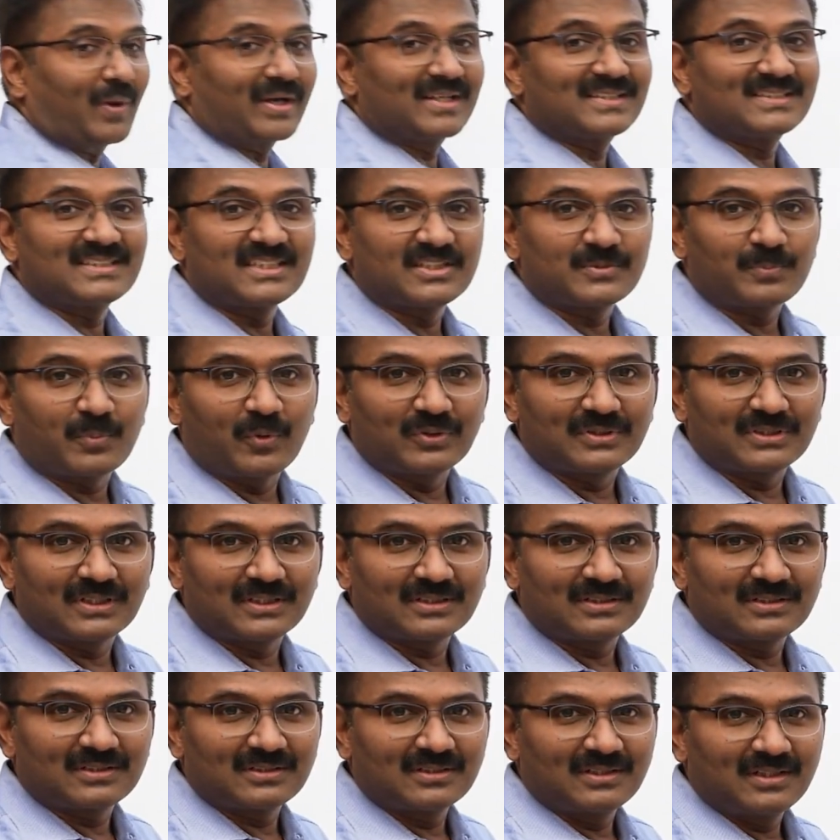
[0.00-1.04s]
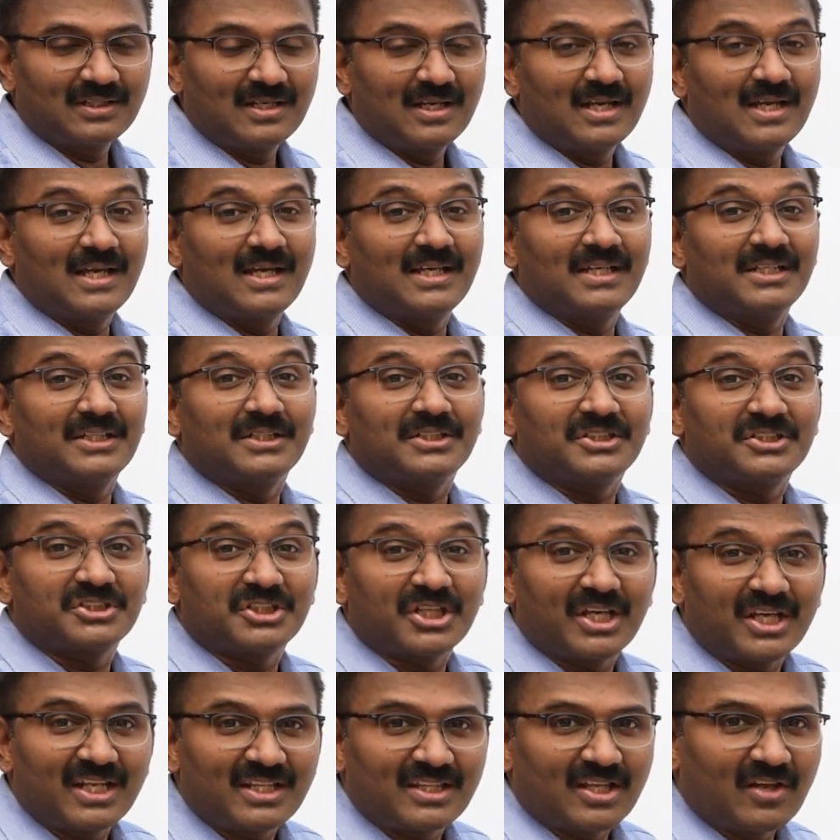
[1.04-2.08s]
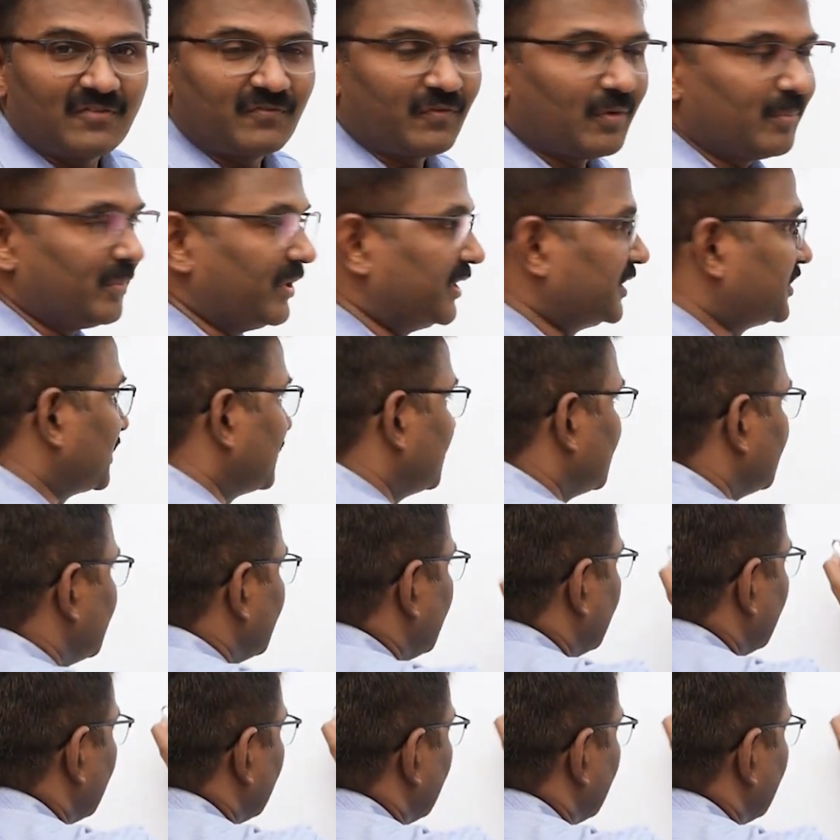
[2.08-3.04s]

What is this process? Sharing the information,